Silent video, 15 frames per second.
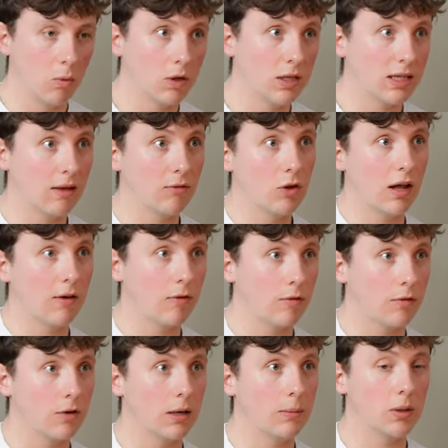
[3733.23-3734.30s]
I want to give you that for
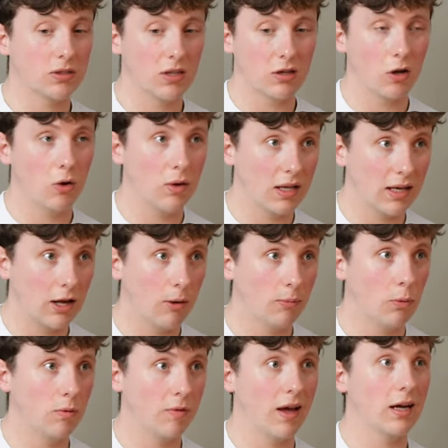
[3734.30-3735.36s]
free because I know it can
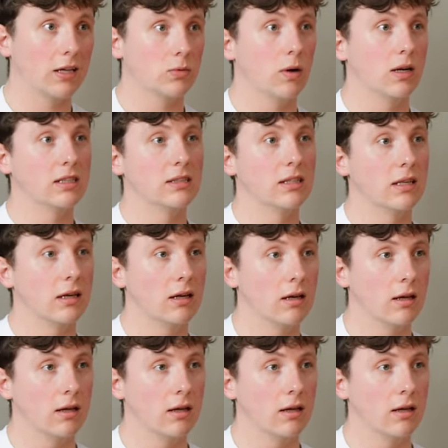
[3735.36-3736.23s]
help you with X, Y, and Z.